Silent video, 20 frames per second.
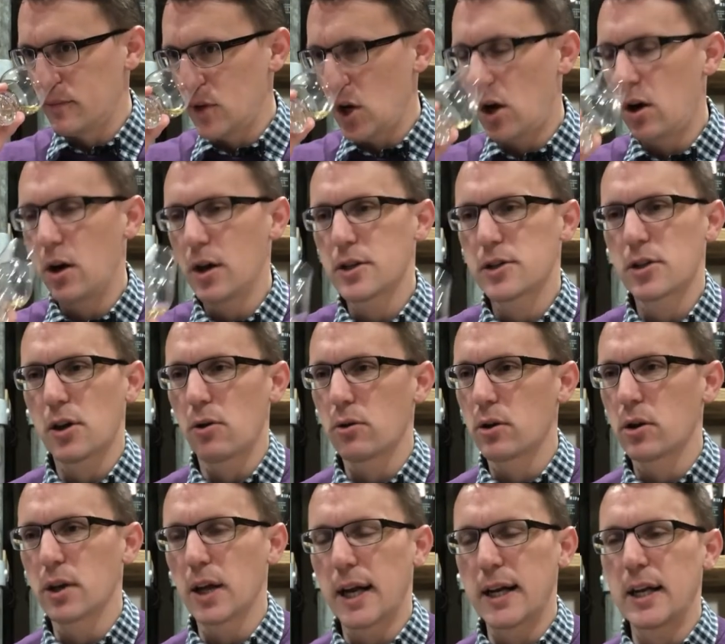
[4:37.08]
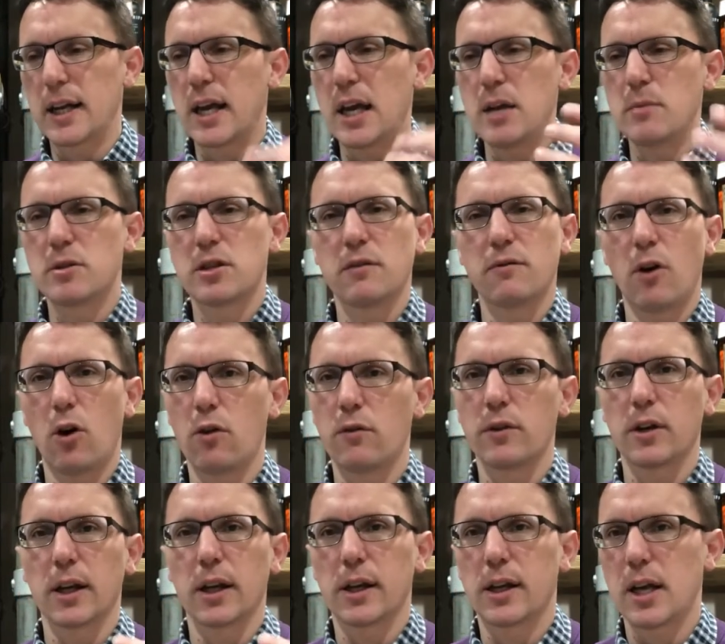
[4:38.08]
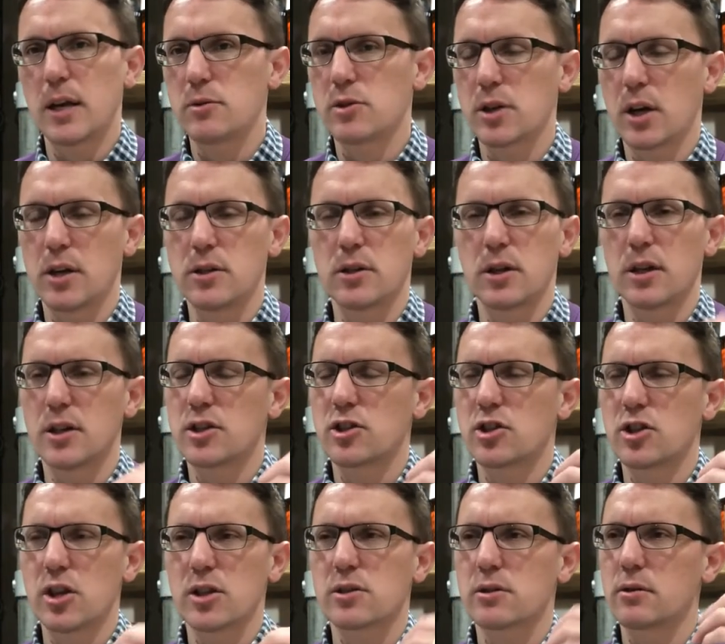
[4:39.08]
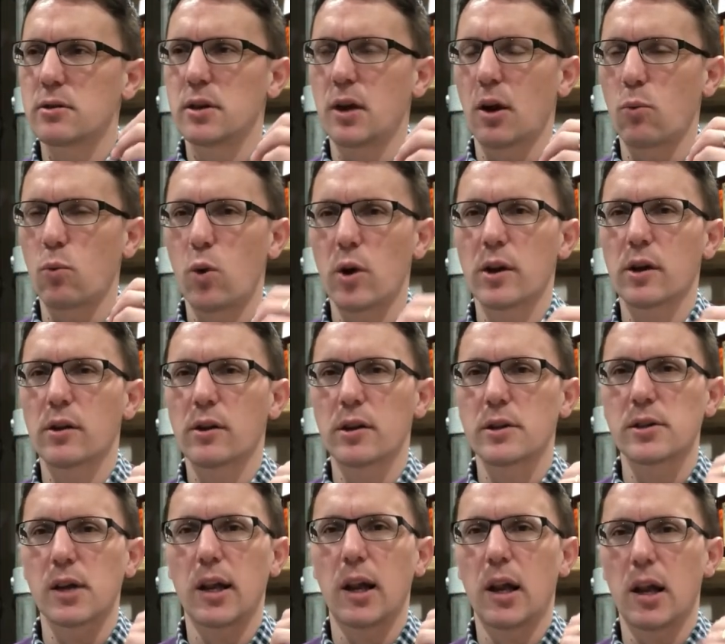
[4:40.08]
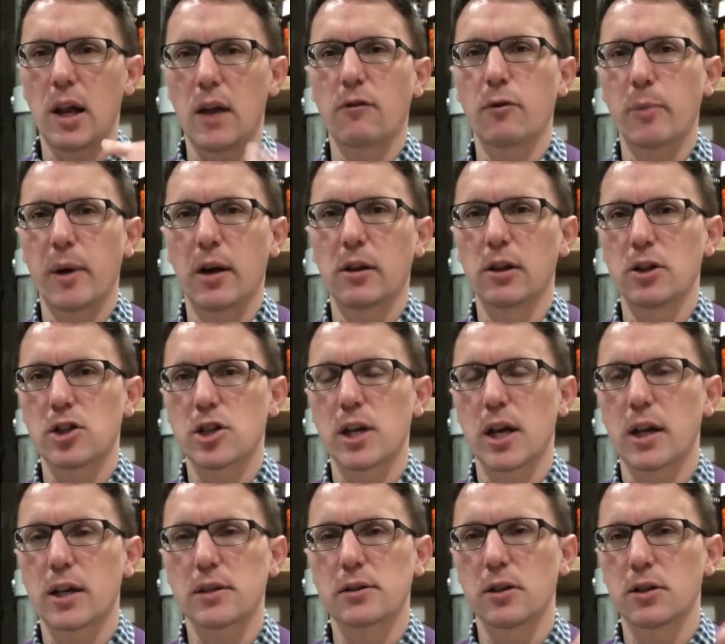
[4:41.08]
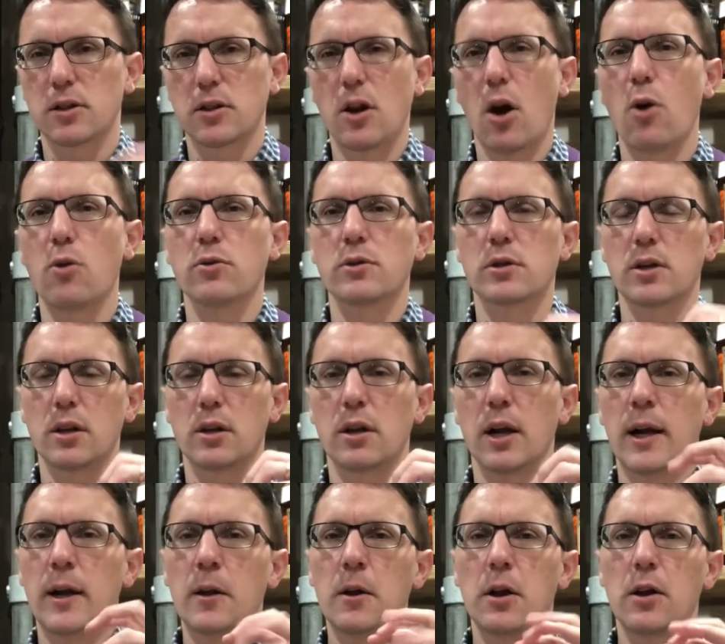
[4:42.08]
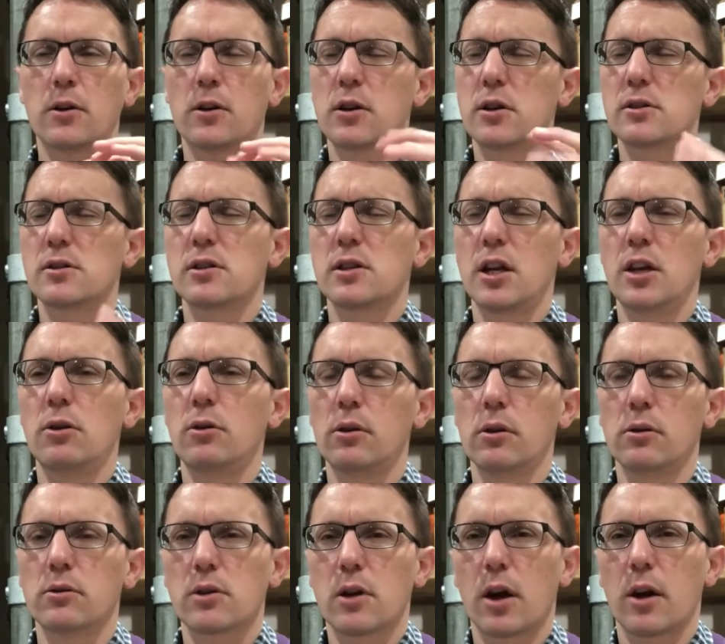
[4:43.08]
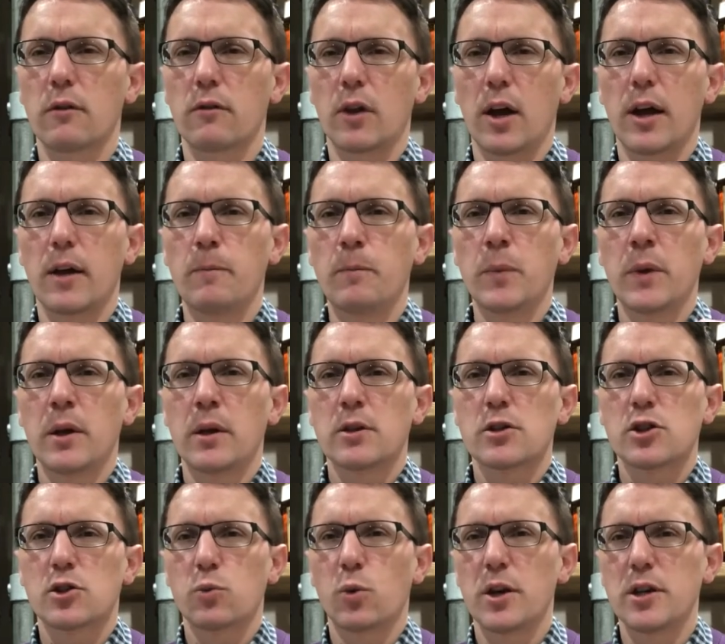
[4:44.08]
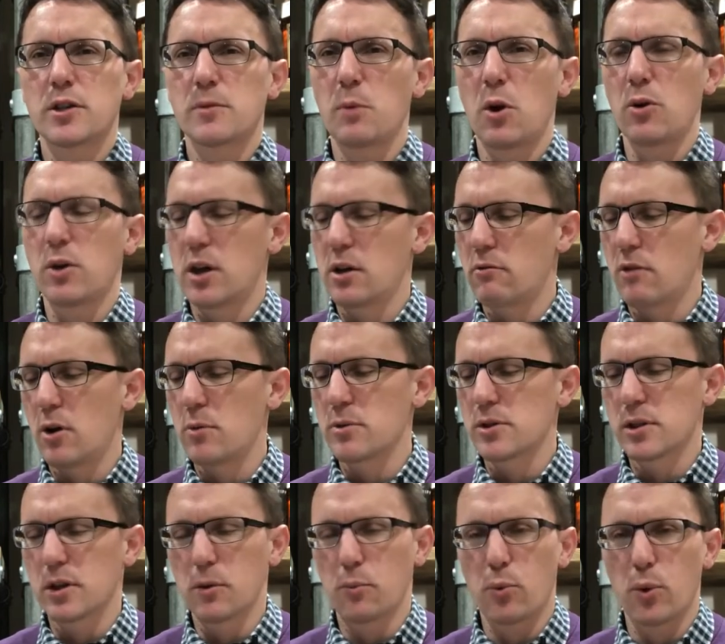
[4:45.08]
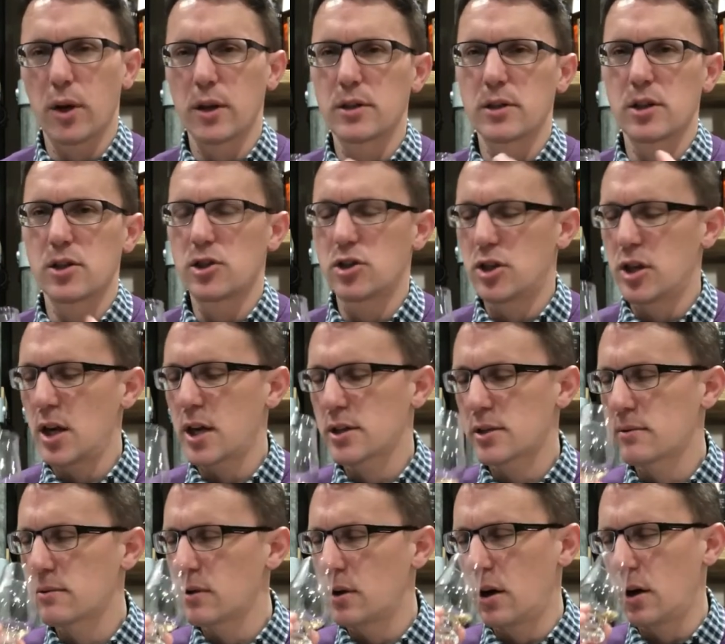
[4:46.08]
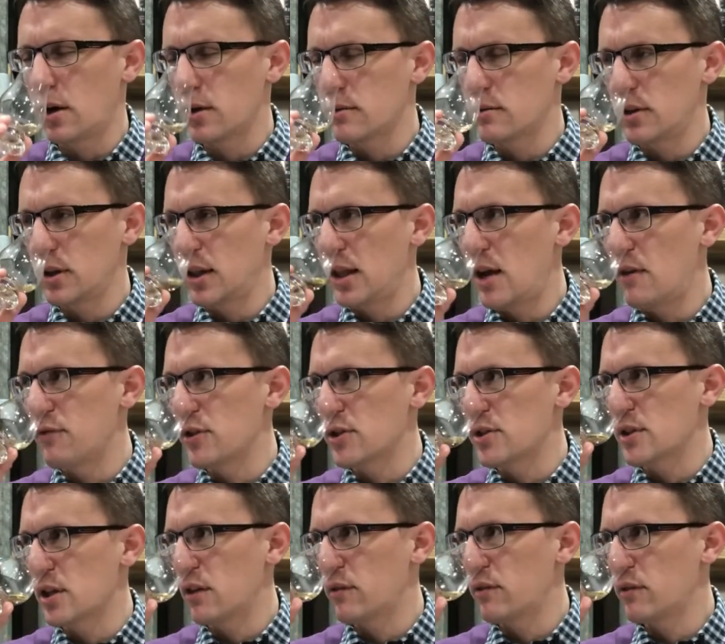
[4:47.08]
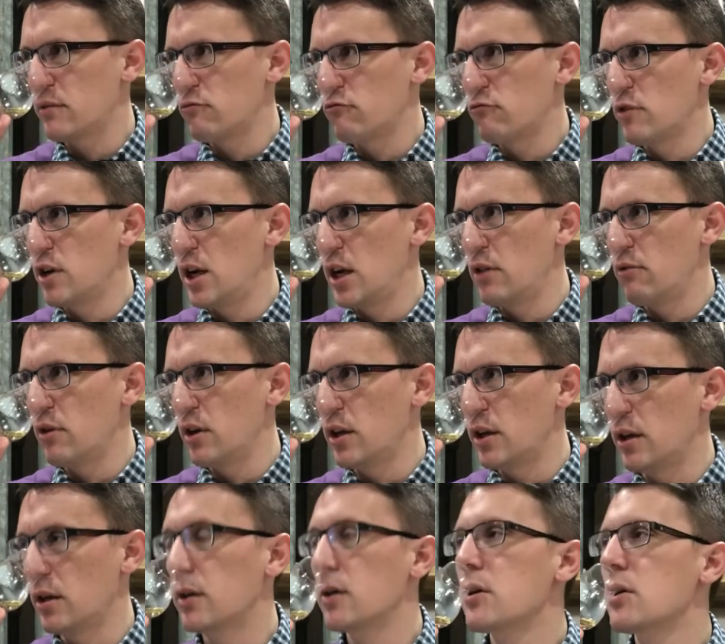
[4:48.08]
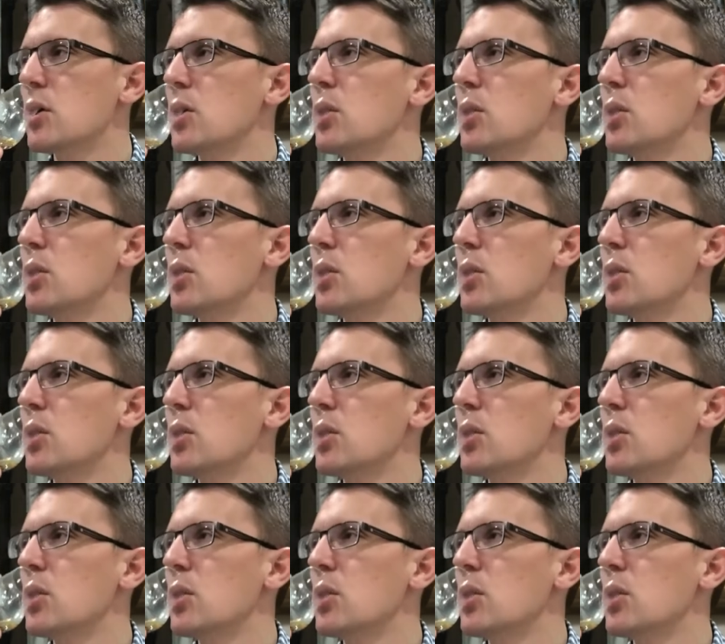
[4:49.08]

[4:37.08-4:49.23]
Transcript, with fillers: Oh, it's so good. And it keeps evolving, it keeps changing. It's just, you know, one of the things I love about Le Cheic is the nose, the continual kind of like sweet, smoky aromas that it brings is just, oh, I love the stuff. Really, really good.